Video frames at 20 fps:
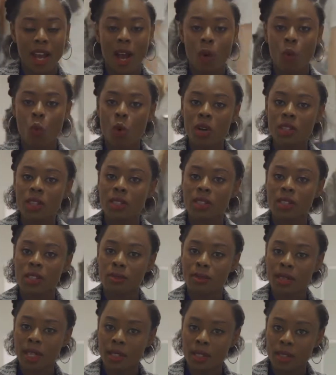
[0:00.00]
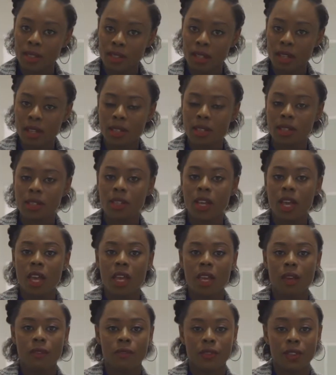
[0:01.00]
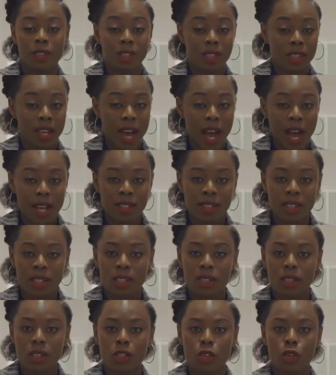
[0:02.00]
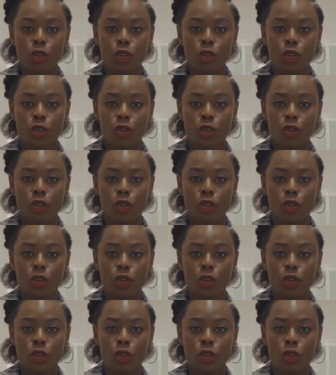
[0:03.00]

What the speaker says: And what this means is if this gas is,